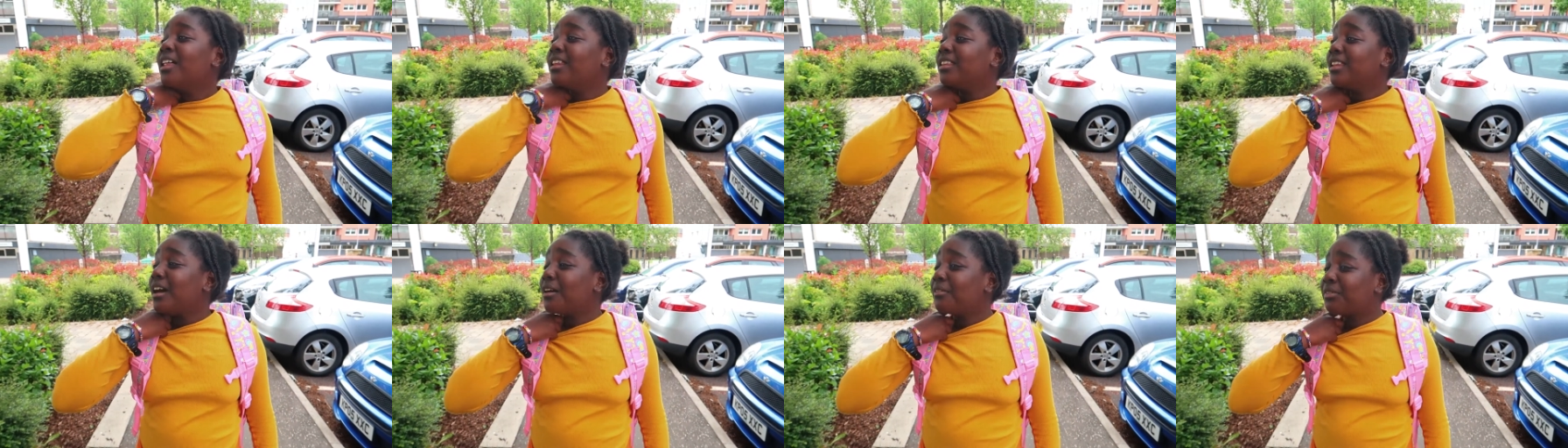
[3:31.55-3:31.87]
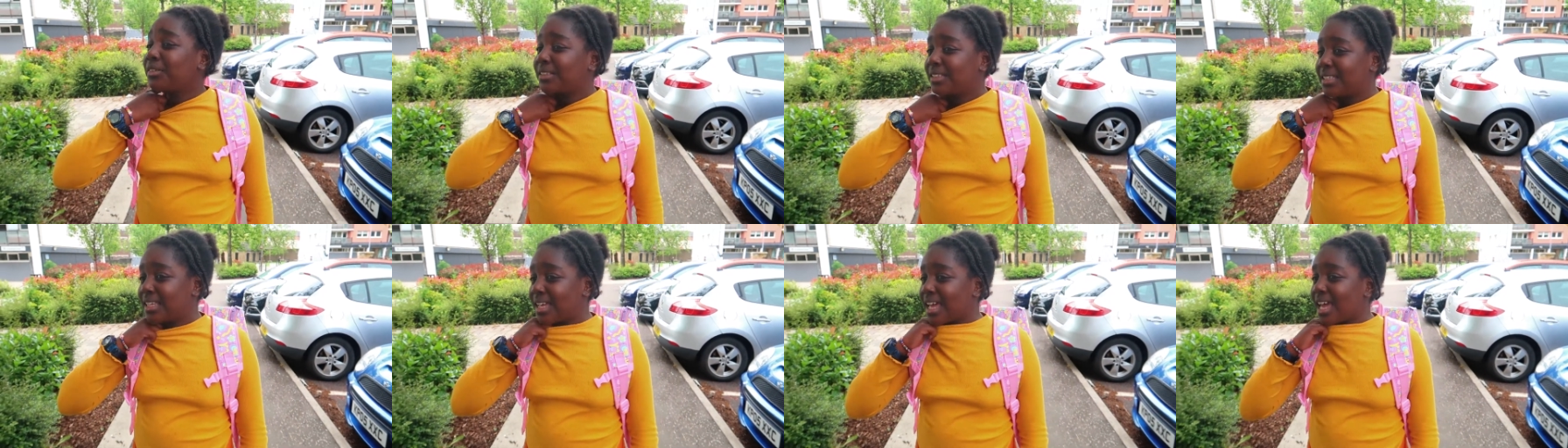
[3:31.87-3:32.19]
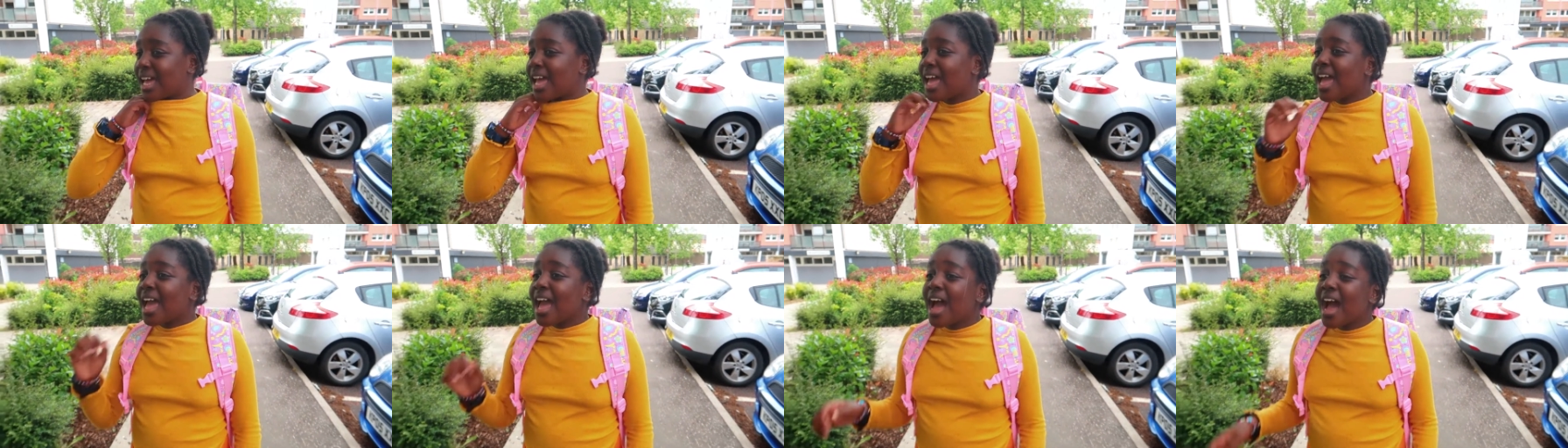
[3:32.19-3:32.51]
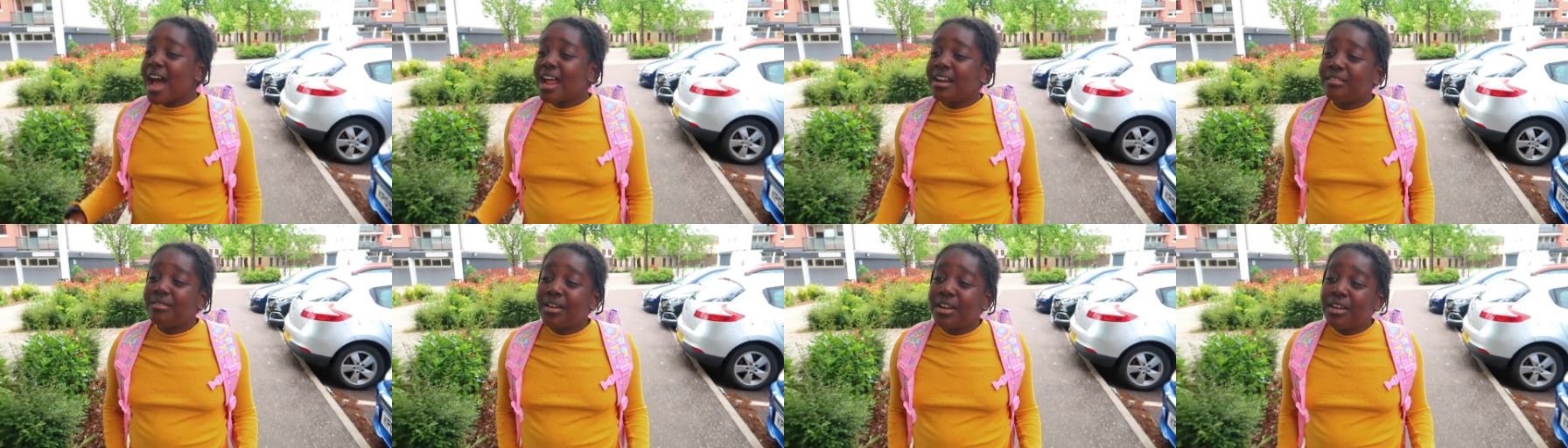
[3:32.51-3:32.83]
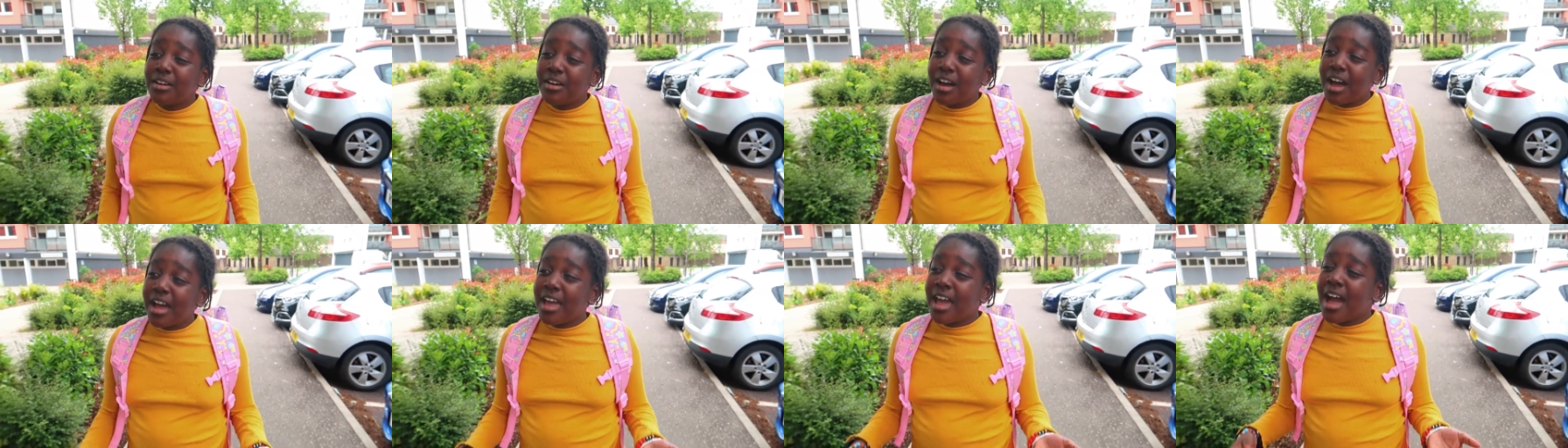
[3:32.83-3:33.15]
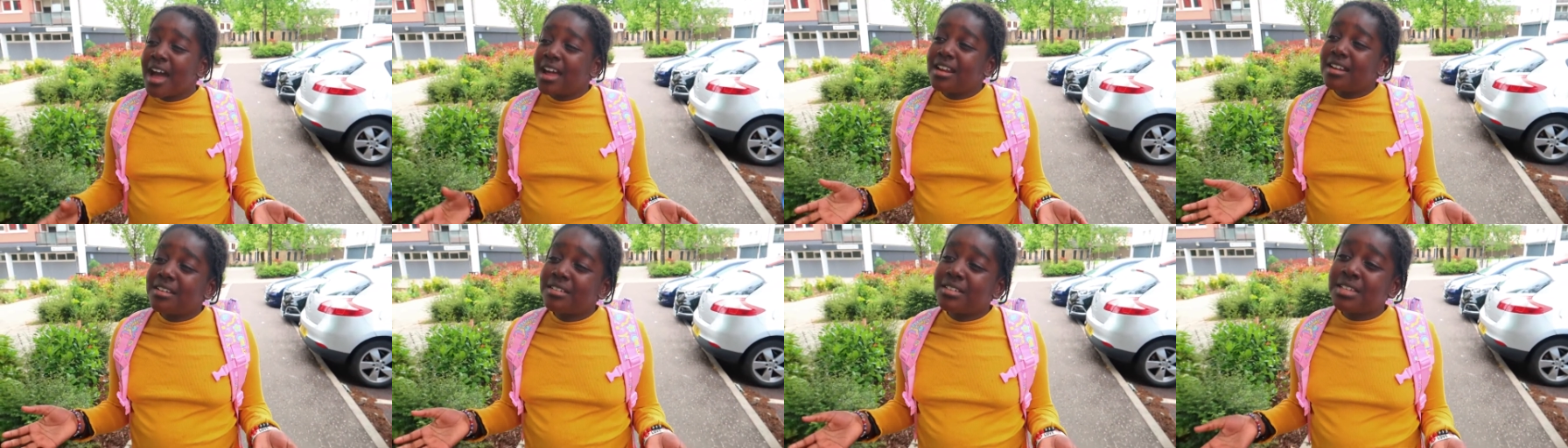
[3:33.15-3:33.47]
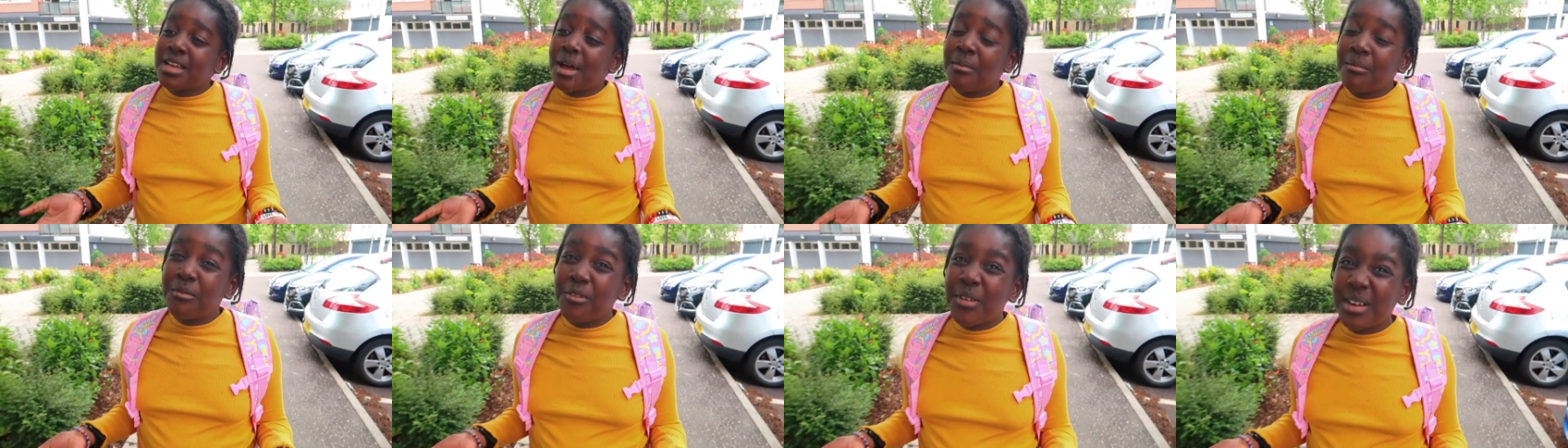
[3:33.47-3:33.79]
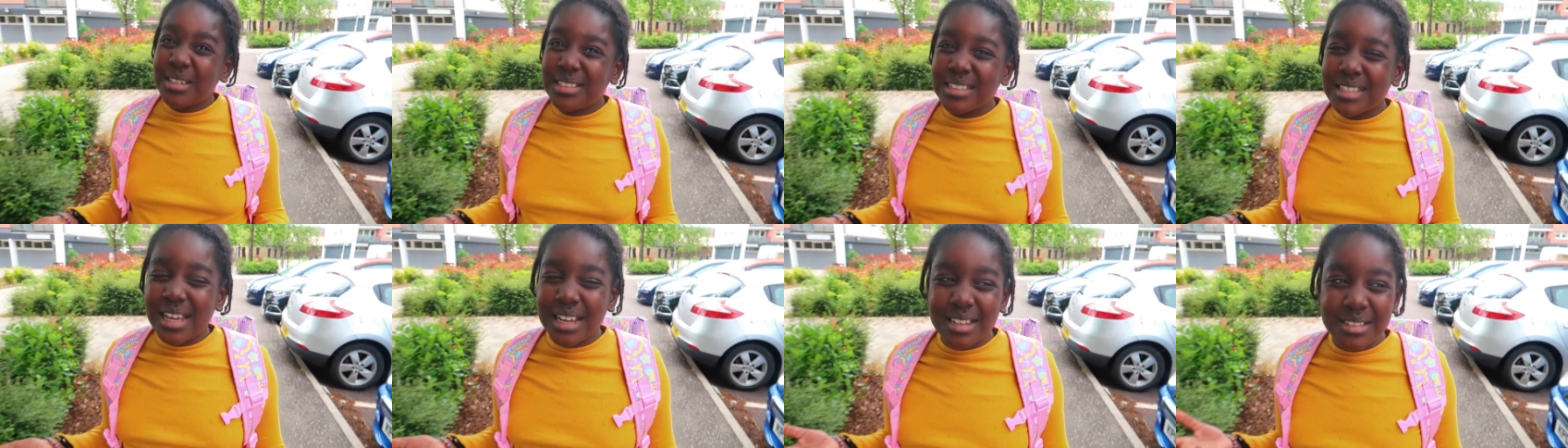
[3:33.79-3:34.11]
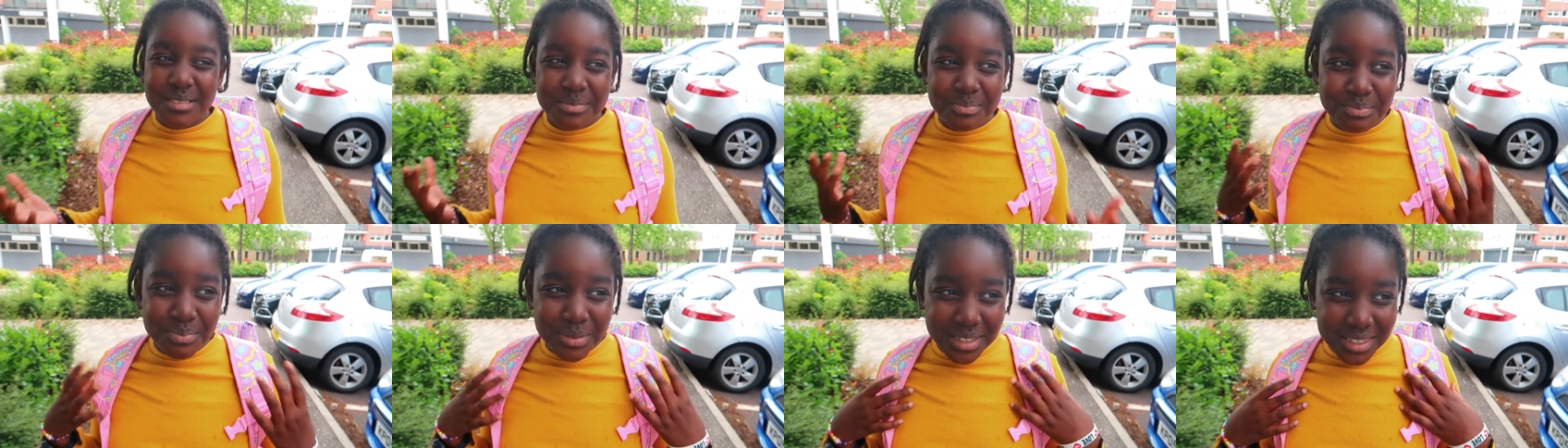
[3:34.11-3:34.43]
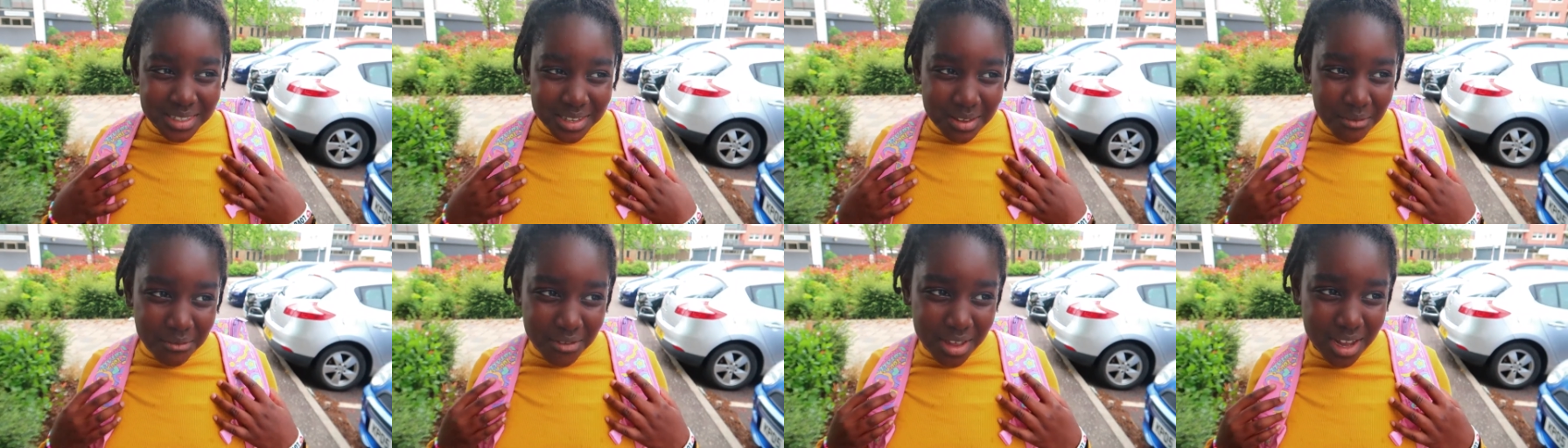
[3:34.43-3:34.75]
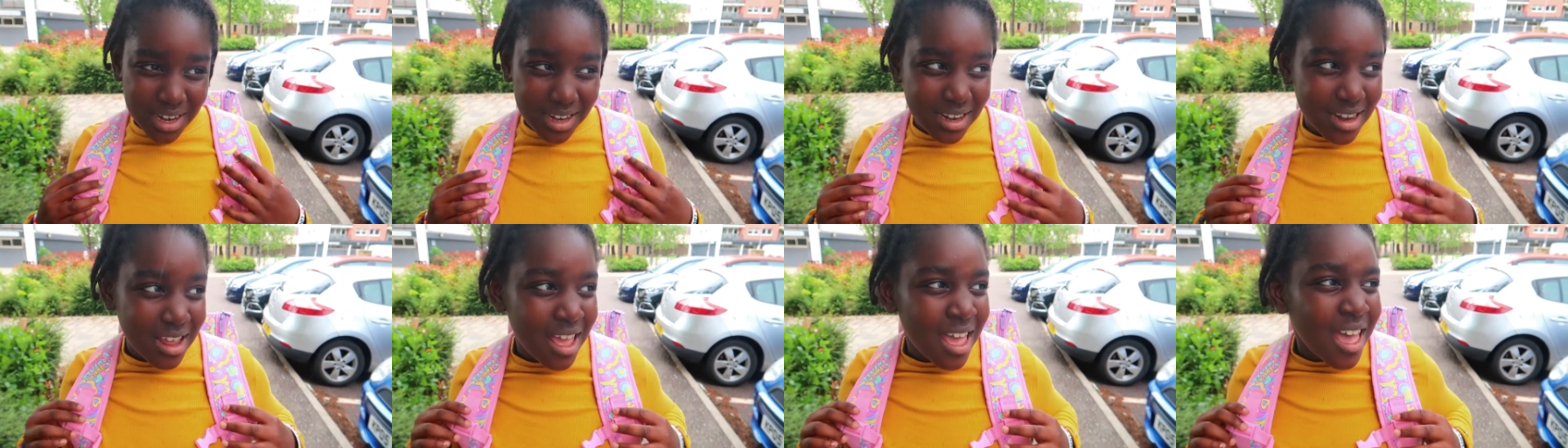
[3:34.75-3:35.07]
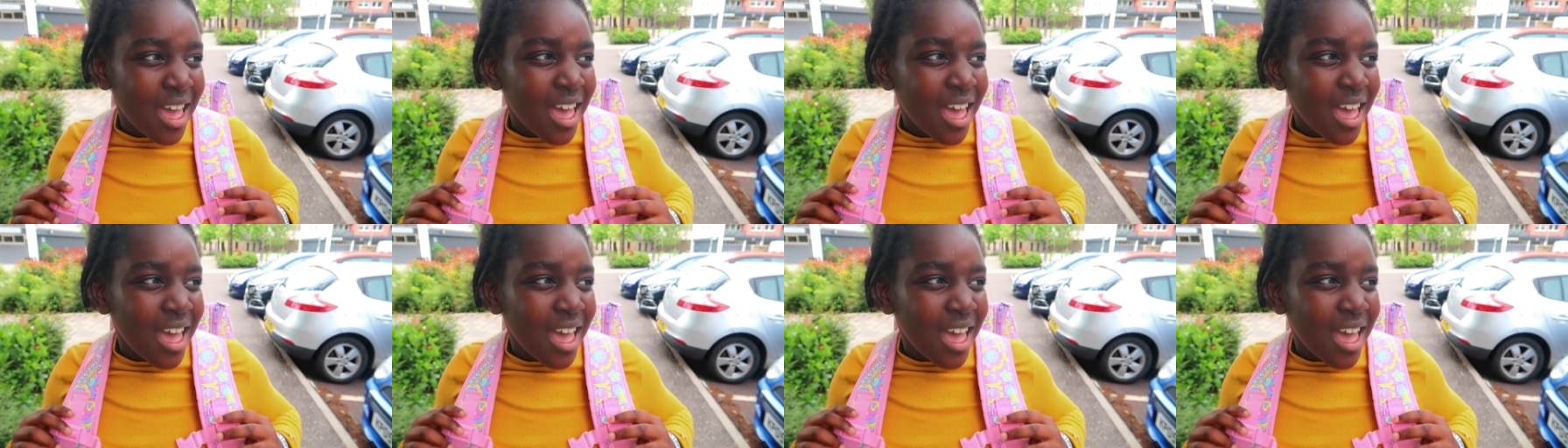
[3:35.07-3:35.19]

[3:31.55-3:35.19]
left, and when I had some friends at P seven,